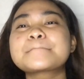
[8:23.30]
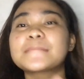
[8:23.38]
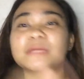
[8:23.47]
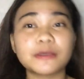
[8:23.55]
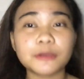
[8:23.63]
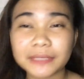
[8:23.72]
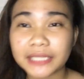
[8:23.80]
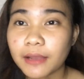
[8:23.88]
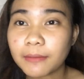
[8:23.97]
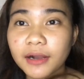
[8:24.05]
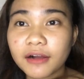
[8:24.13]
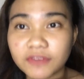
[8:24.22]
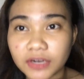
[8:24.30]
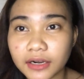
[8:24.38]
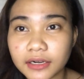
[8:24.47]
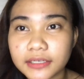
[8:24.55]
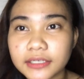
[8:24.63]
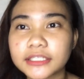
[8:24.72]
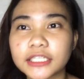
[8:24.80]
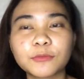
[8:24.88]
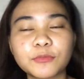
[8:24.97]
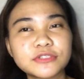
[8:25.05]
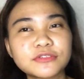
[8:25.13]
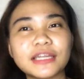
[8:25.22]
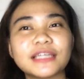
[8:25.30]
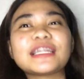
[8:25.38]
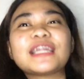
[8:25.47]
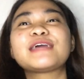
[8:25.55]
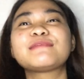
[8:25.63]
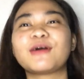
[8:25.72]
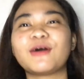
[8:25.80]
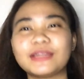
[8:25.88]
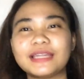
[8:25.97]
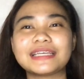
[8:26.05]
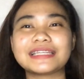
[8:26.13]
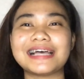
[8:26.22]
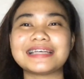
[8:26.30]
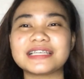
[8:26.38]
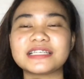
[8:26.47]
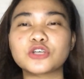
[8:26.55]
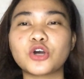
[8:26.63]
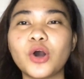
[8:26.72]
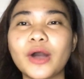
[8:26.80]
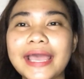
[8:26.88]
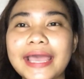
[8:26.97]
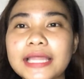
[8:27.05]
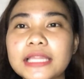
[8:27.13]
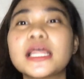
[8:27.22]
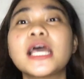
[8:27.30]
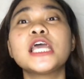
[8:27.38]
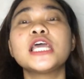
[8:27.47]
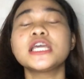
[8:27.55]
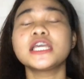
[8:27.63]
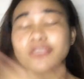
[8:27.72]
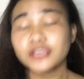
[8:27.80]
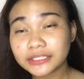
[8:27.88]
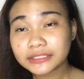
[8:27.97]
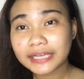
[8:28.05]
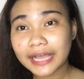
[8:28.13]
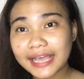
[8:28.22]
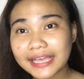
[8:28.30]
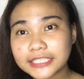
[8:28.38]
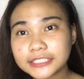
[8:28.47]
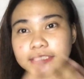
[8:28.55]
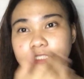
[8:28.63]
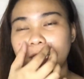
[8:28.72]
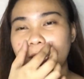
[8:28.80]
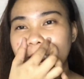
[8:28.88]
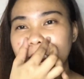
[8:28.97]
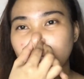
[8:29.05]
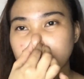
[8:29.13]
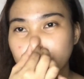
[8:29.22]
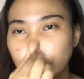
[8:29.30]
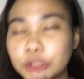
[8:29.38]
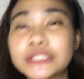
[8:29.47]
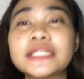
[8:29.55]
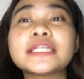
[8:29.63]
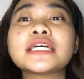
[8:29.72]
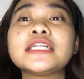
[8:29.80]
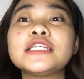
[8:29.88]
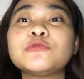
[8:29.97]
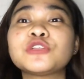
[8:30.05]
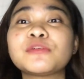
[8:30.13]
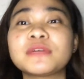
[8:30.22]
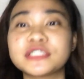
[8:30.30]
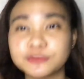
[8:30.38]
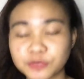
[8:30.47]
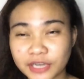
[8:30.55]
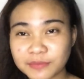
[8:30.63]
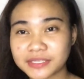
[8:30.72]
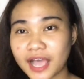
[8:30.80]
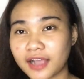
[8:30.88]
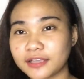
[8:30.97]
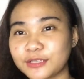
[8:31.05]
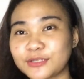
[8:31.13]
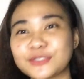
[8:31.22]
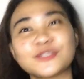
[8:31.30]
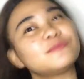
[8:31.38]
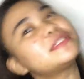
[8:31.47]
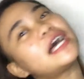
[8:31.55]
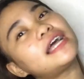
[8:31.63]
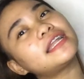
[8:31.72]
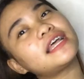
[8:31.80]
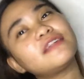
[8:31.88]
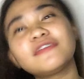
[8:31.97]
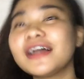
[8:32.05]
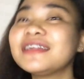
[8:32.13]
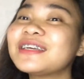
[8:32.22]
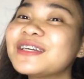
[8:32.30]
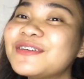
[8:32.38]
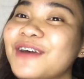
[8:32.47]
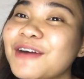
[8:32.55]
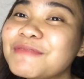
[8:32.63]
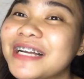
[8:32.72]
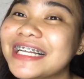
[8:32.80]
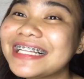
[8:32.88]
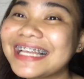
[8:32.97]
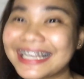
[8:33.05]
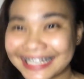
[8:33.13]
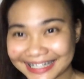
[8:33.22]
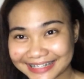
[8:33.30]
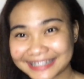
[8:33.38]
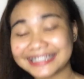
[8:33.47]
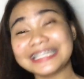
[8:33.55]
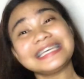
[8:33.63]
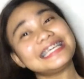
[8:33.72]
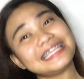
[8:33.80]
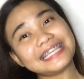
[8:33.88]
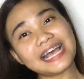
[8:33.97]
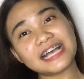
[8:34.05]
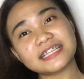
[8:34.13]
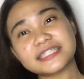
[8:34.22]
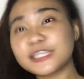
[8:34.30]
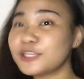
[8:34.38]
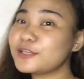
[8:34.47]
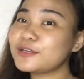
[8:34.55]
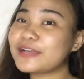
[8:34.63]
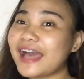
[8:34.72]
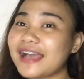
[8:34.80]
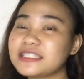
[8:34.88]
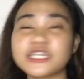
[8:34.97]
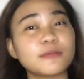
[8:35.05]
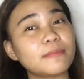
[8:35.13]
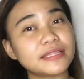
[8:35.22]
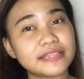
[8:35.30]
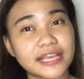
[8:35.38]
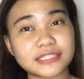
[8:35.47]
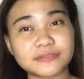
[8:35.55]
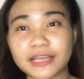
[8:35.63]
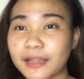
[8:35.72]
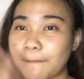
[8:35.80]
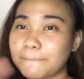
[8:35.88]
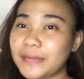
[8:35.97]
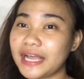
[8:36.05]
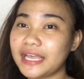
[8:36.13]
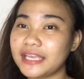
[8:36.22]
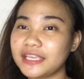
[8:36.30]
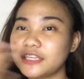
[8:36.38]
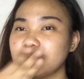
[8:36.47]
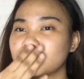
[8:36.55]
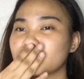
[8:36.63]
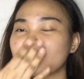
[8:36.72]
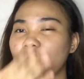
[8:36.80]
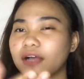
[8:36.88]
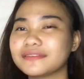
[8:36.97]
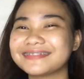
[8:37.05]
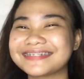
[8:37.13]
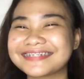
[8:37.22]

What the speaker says: may dami pa tayong mga vlog. Tatapusin ko lang talaga yung mga online classes ko and yun guys! And also huwag niyo na rin kalilimutan mag-subscribe sa aking YouTube channel, Valerie Oabel, and yeah, see you guys in my next one. Bye!